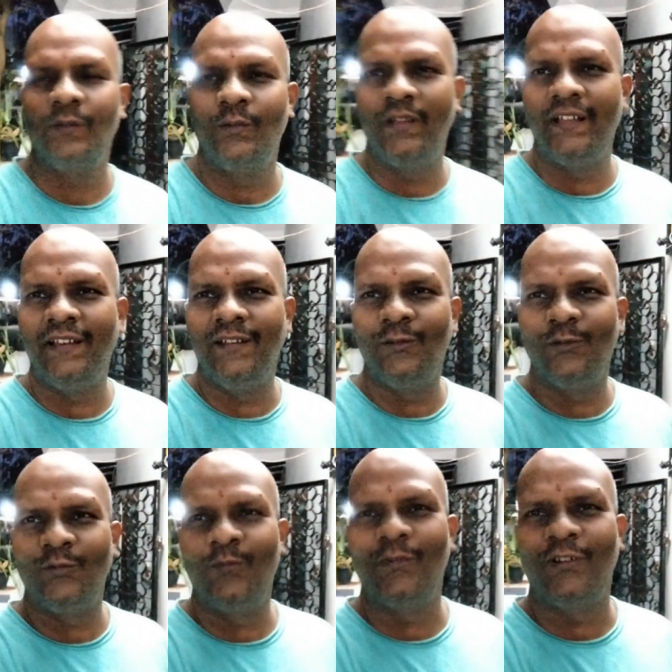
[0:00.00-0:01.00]

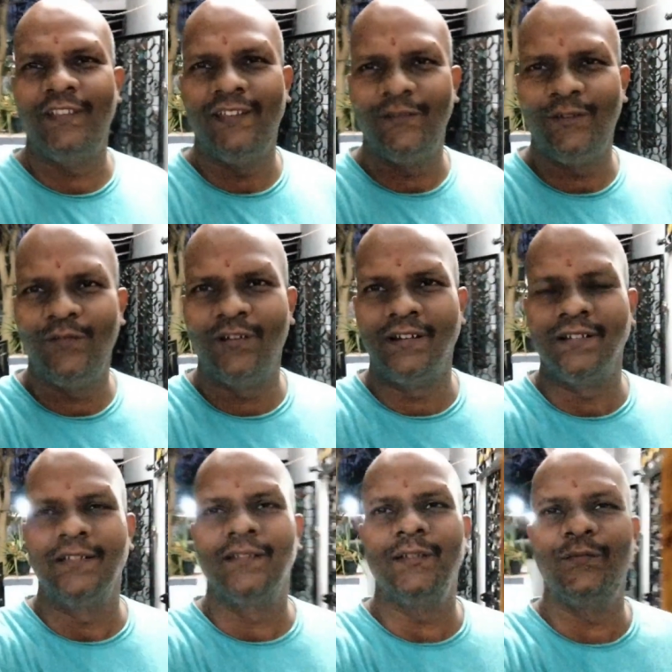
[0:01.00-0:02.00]
Hello, good morning everyone.
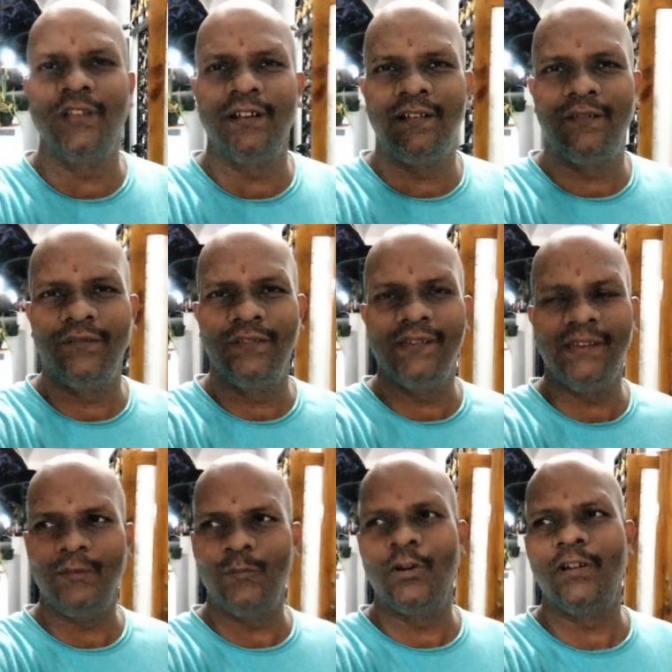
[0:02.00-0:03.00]
So if you are
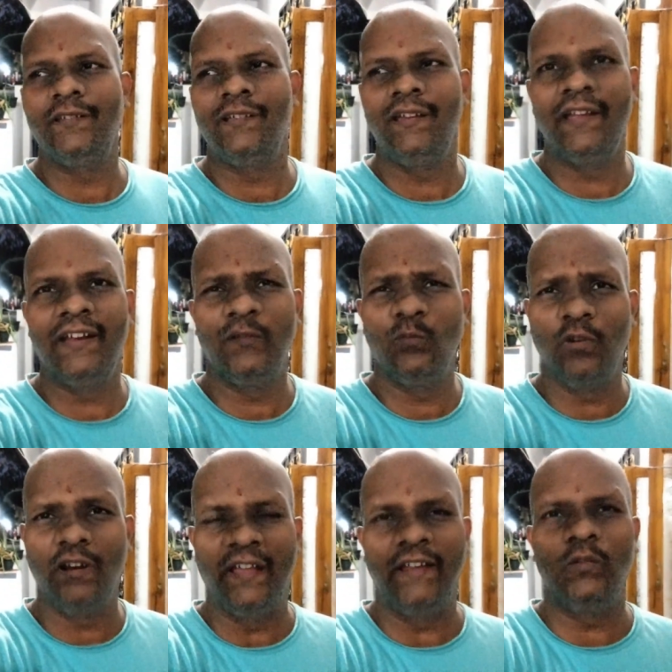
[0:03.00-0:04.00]
visiting Pondicherry and
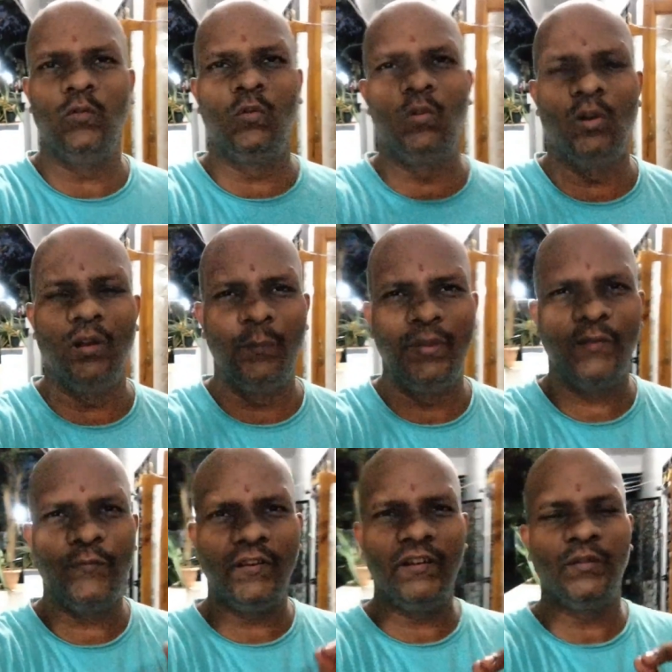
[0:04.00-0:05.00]
would like to know a
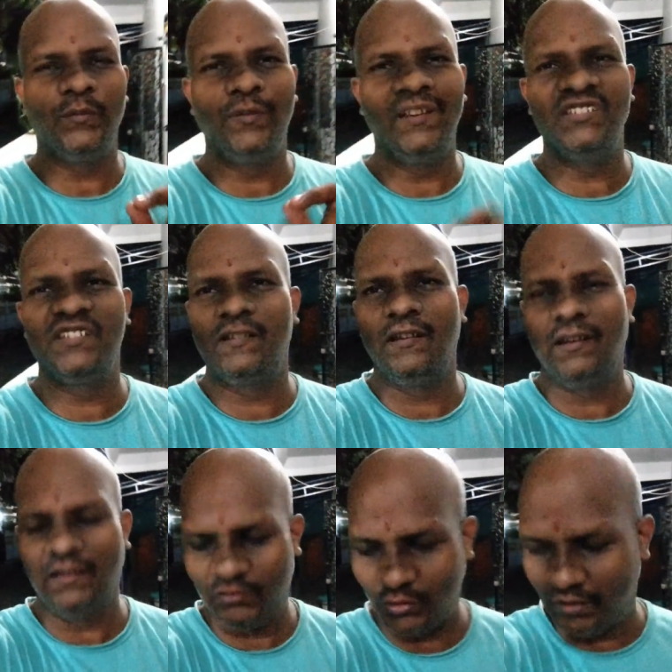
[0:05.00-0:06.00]
perfect veg
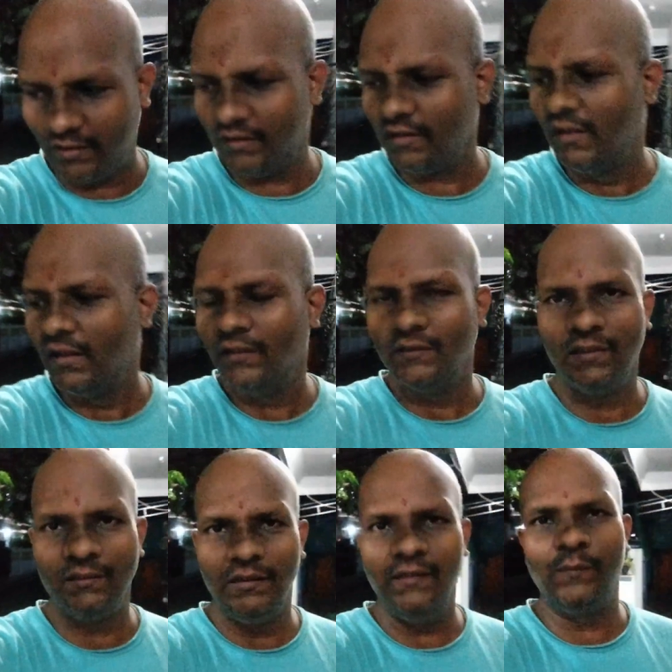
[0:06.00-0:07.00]
restaurant,
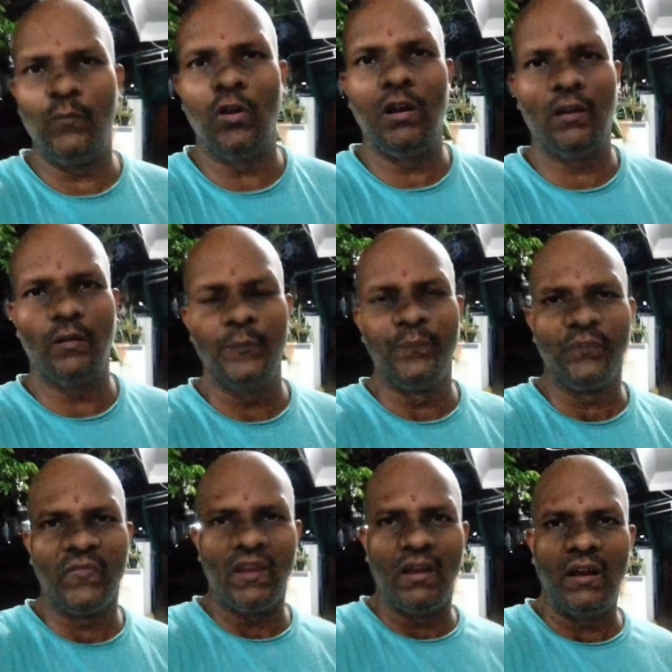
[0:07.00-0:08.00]
in this vlog
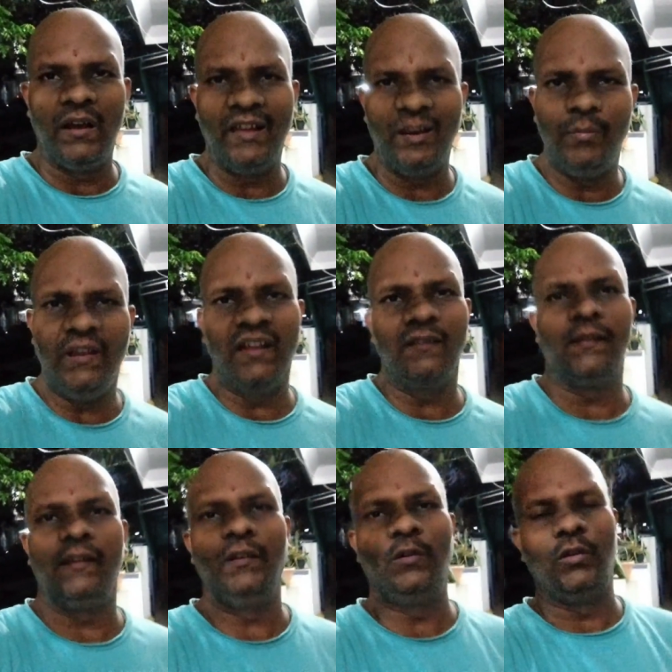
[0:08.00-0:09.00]
I'll be
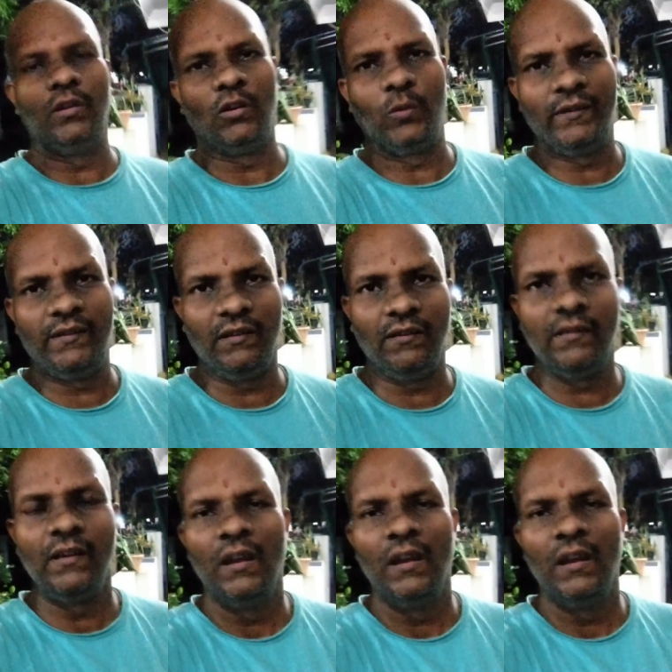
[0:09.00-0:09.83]
answering to your questions.